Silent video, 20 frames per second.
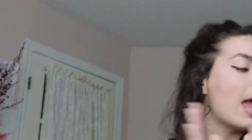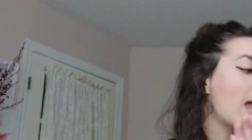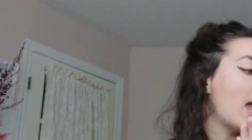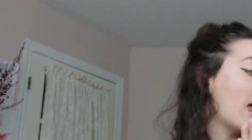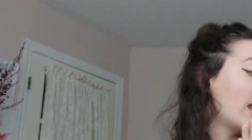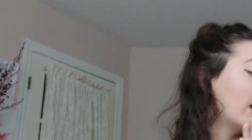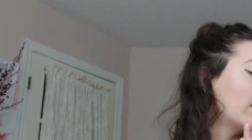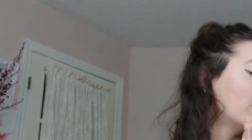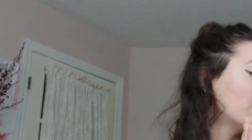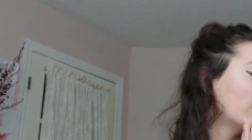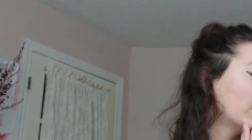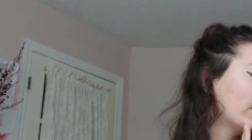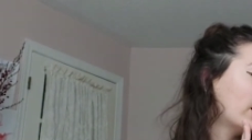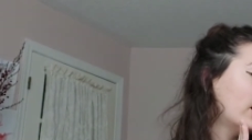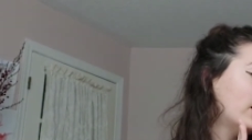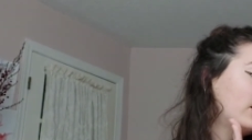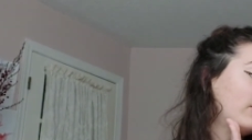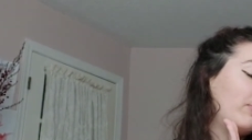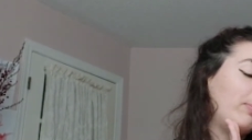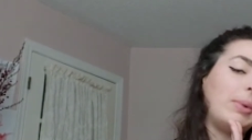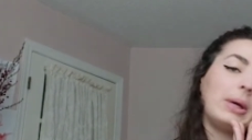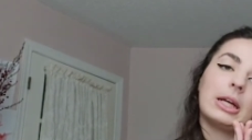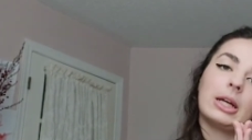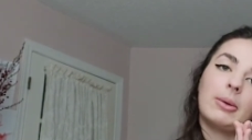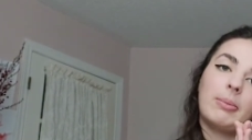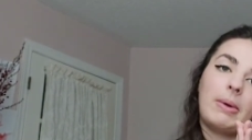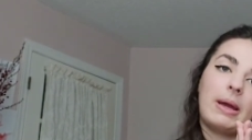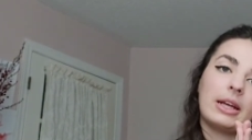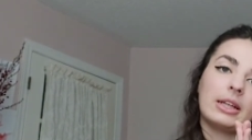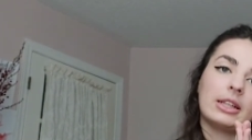And then we're going to get into bigger
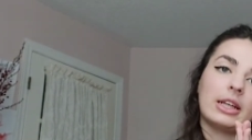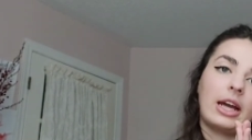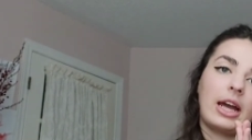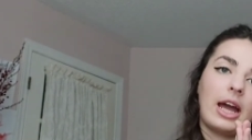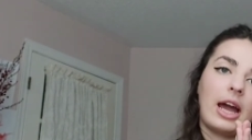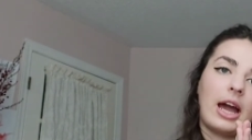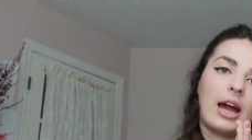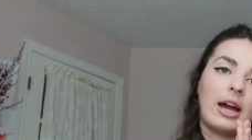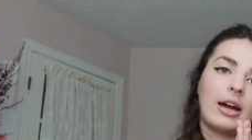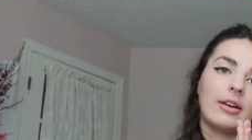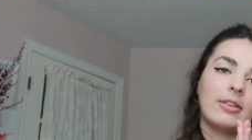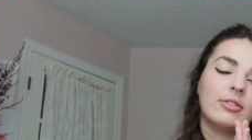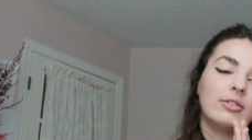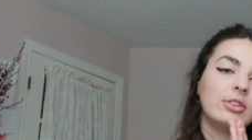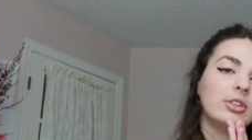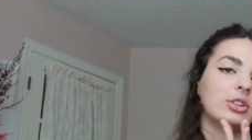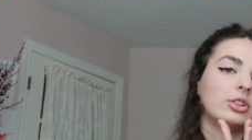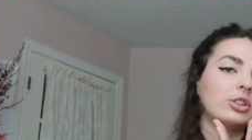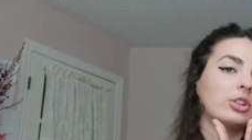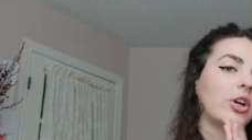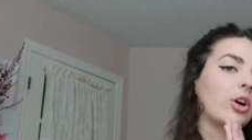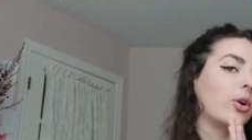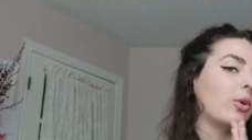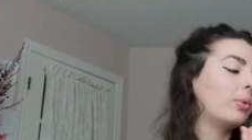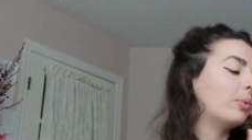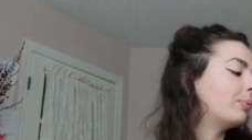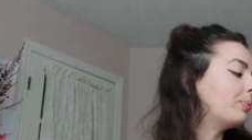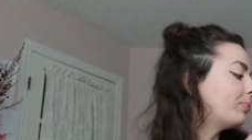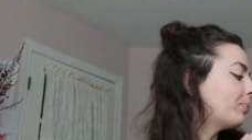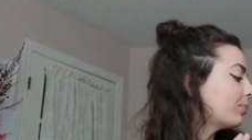bags I have.
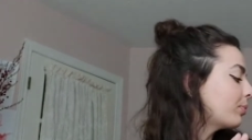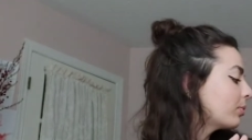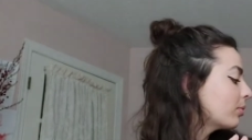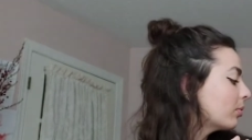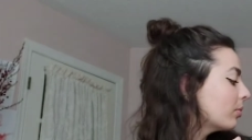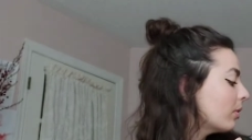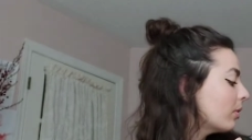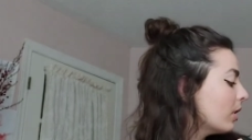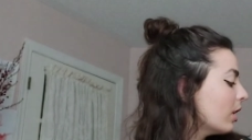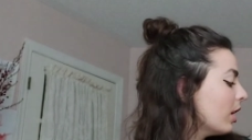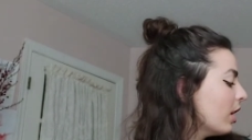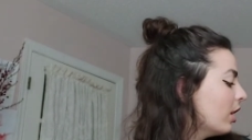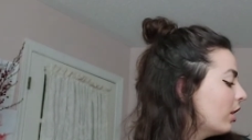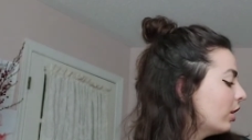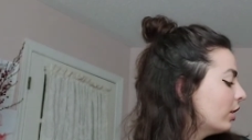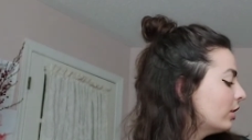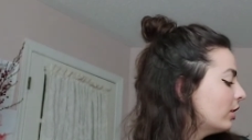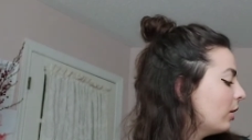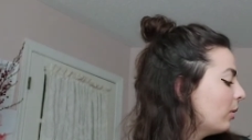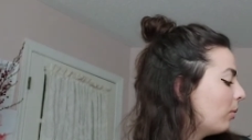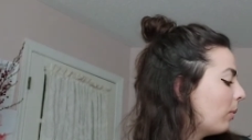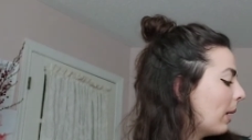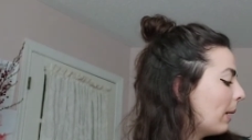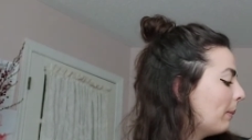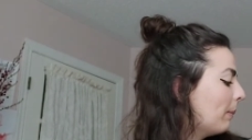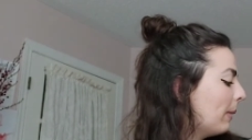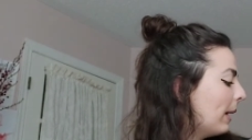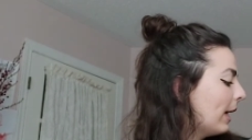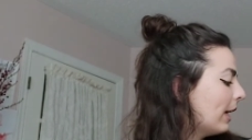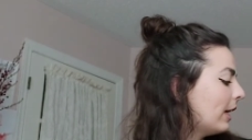So there's this
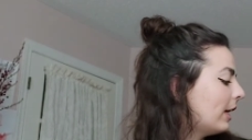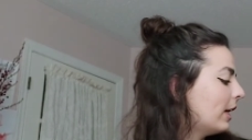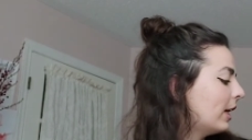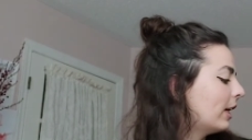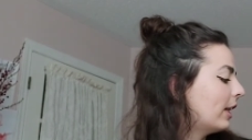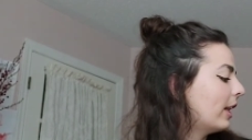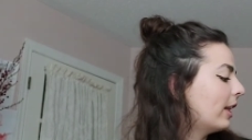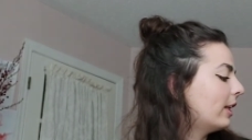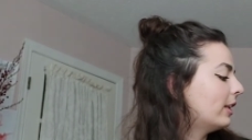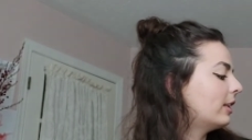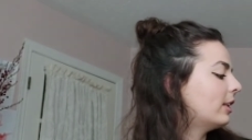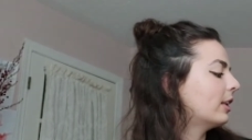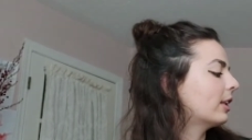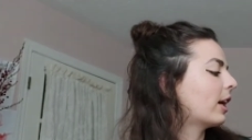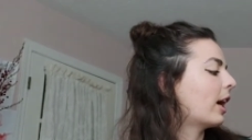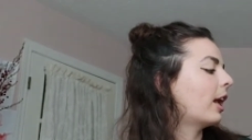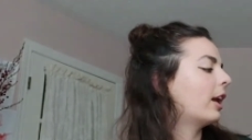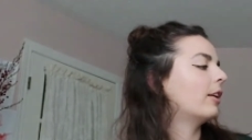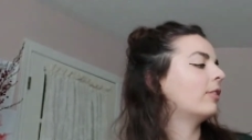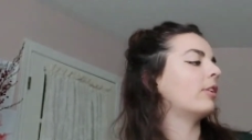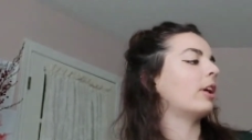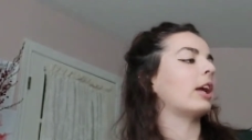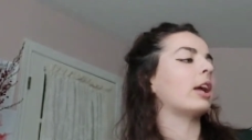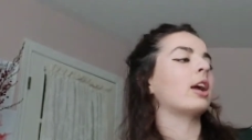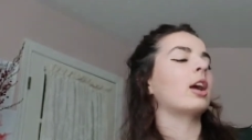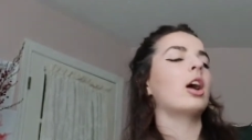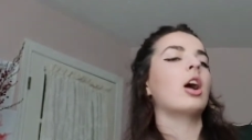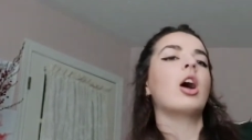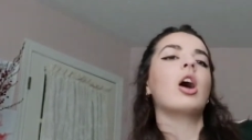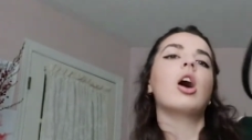one bag here. This is kind of like
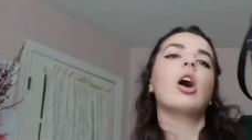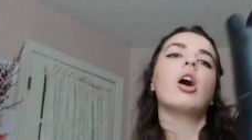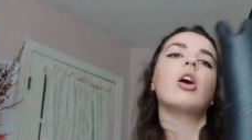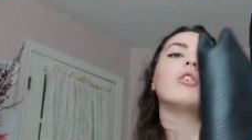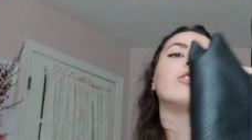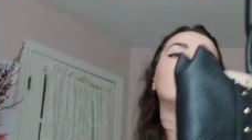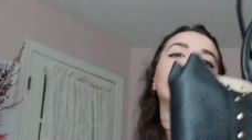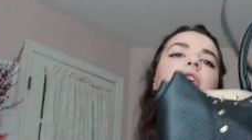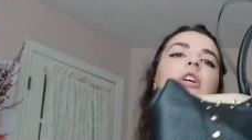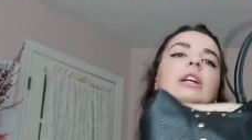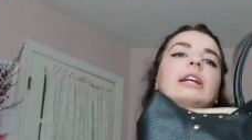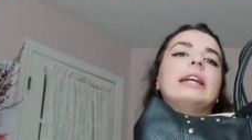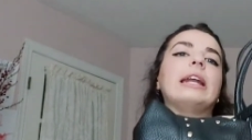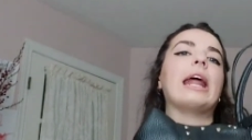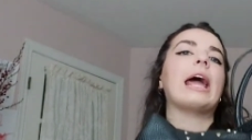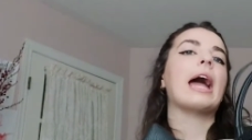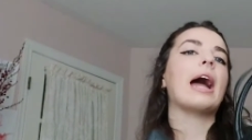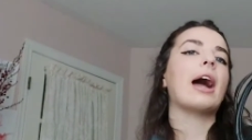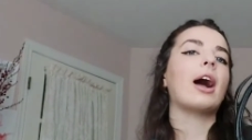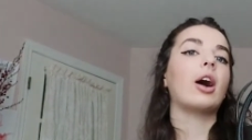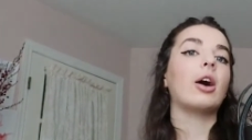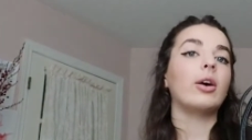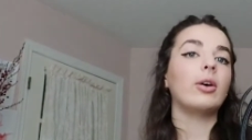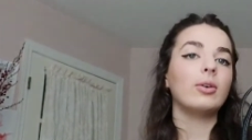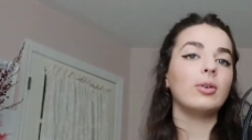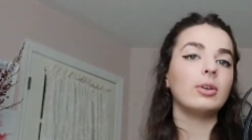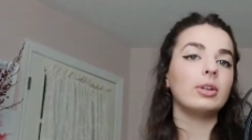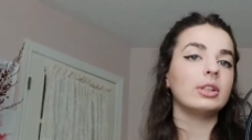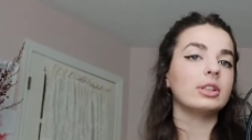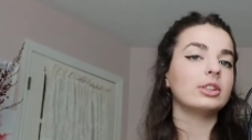for
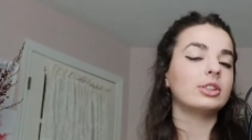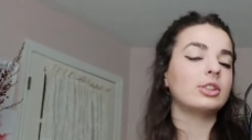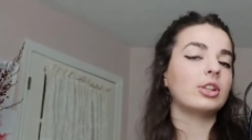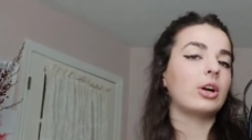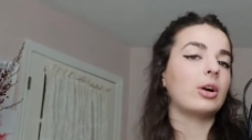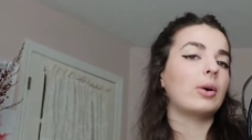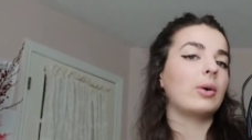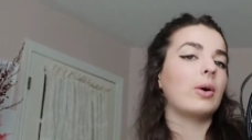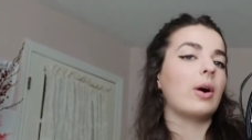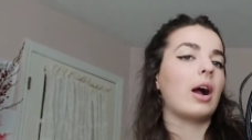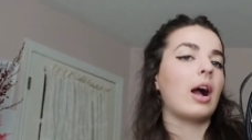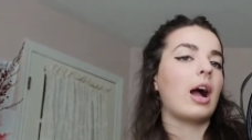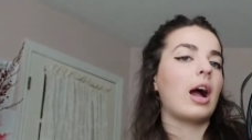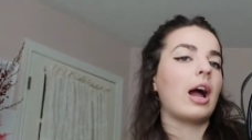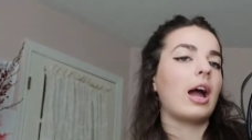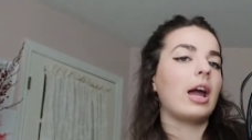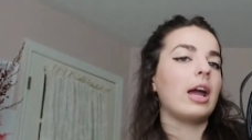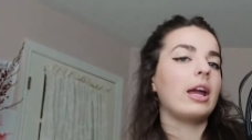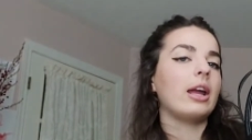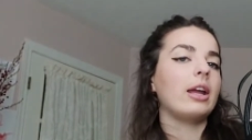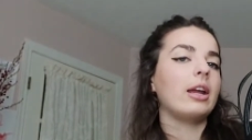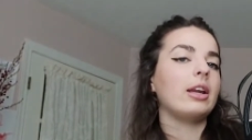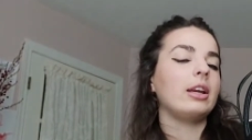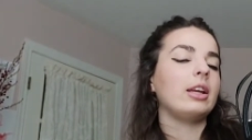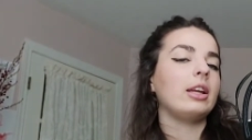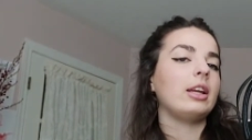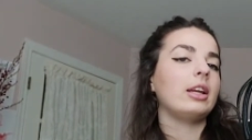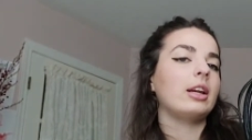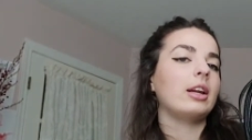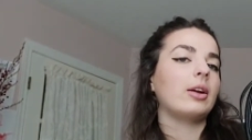now. So I
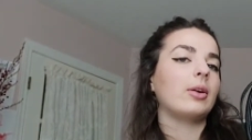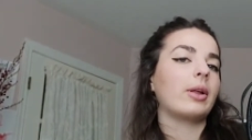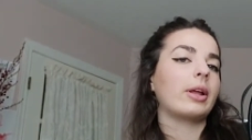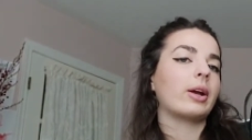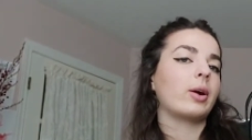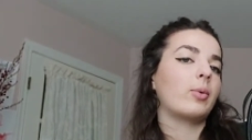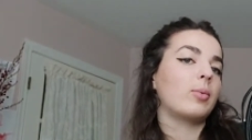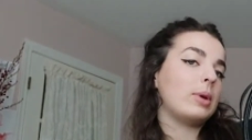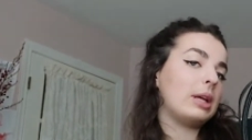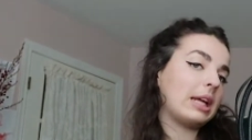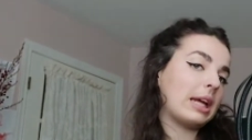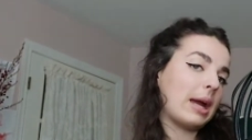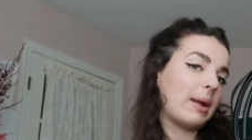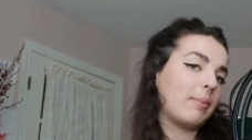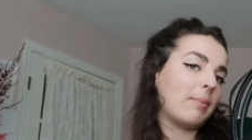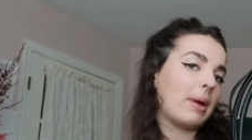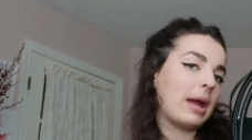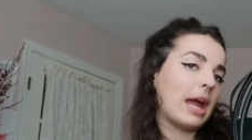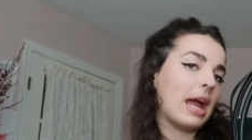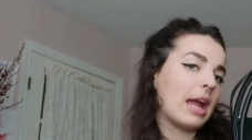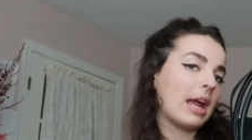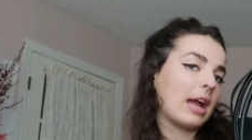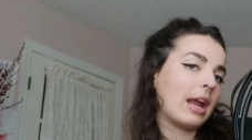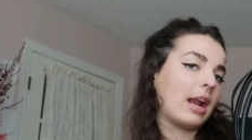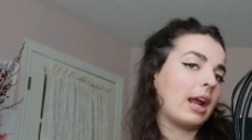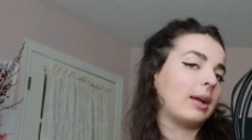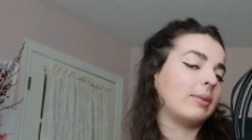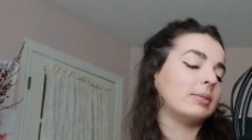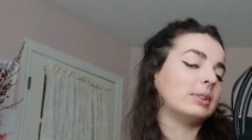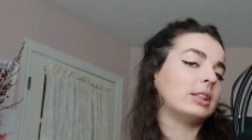need a, like a weekend bag and
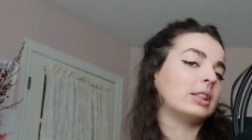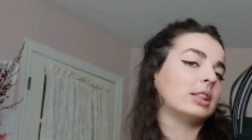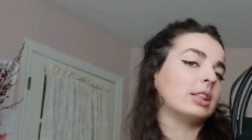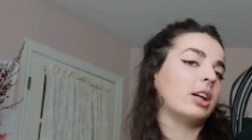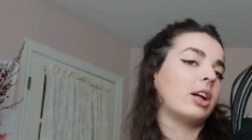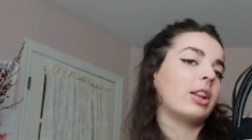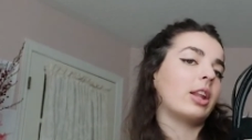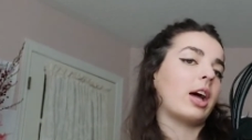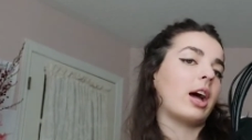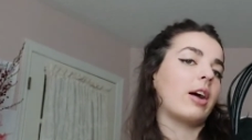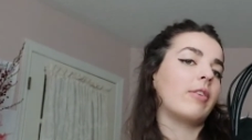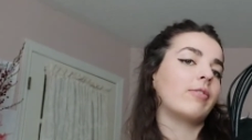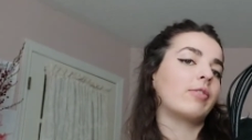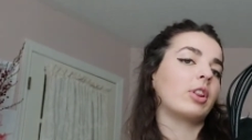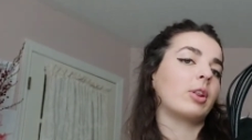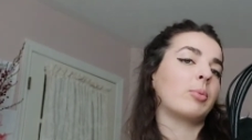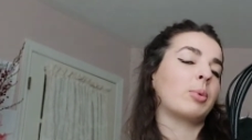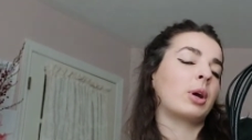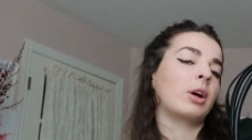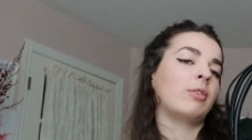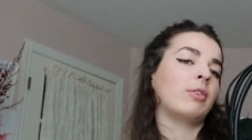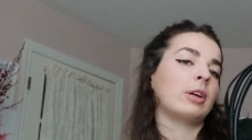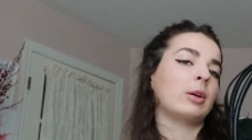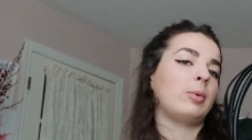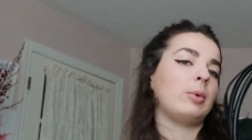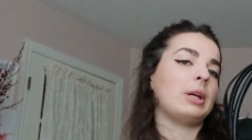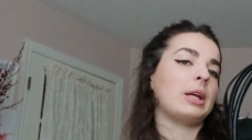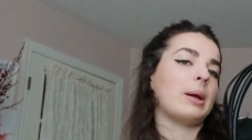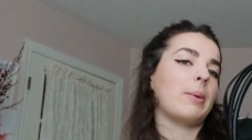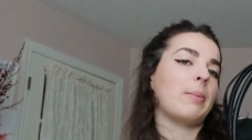I'm still on the hunt for the perfect
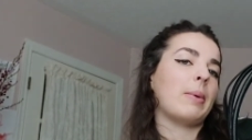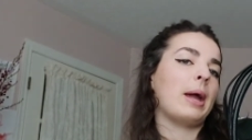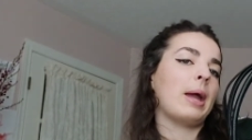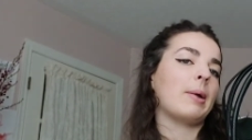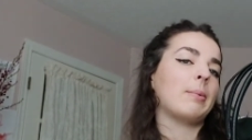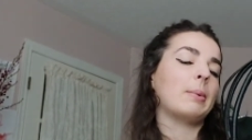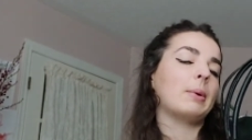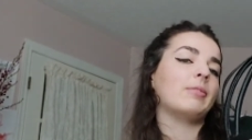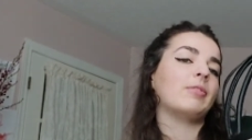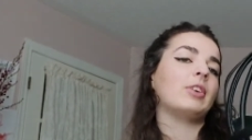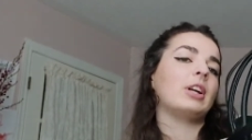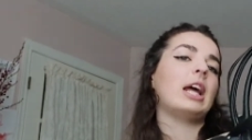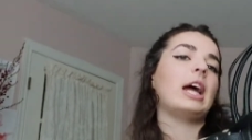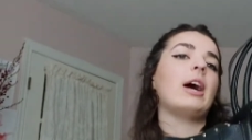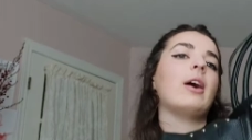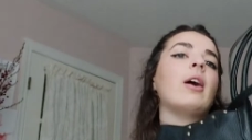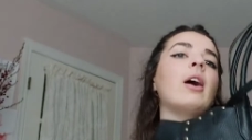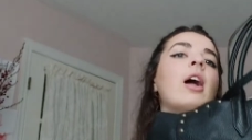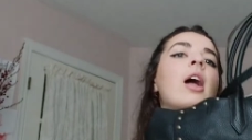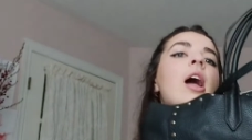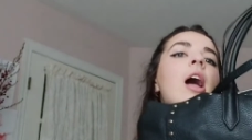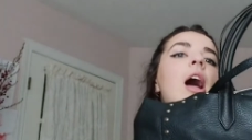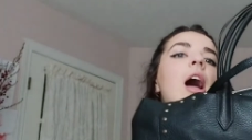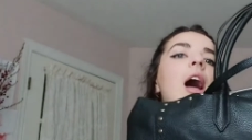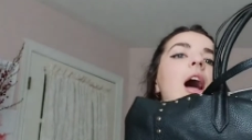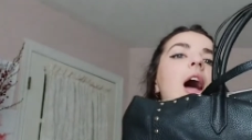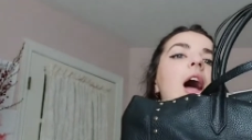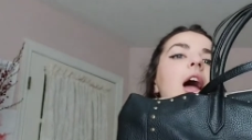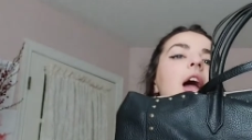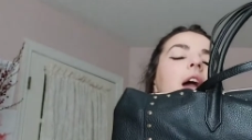weekend bag. But for now,
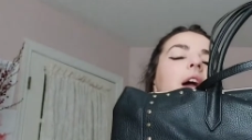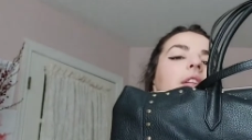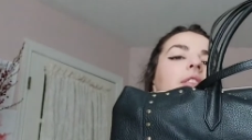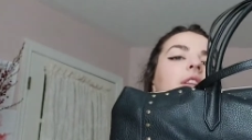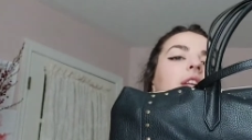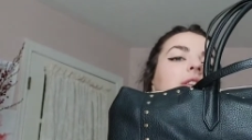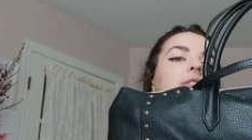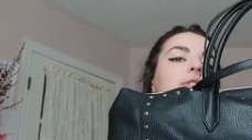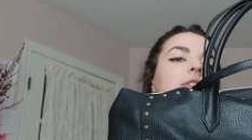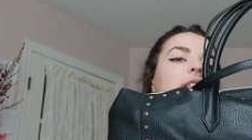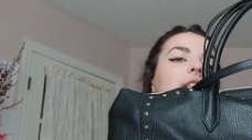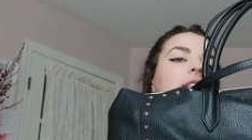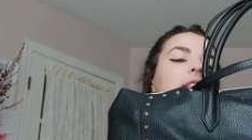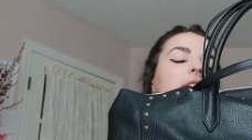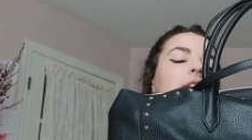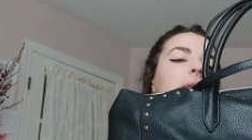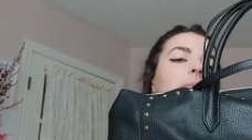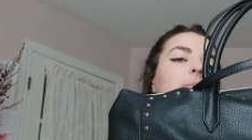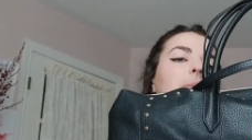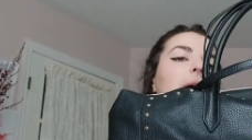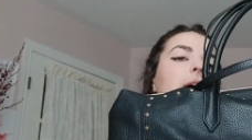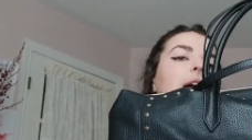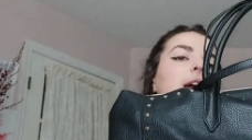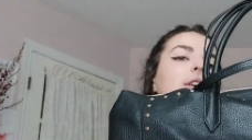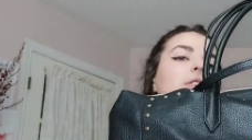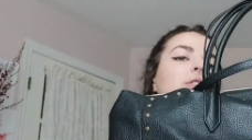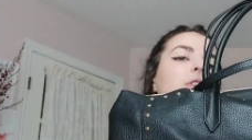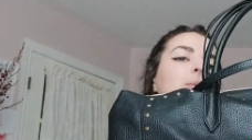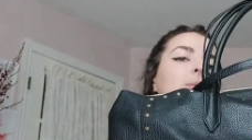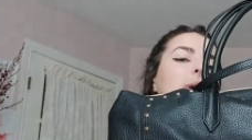I have this really nice bag
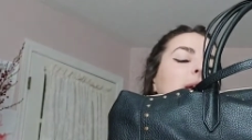from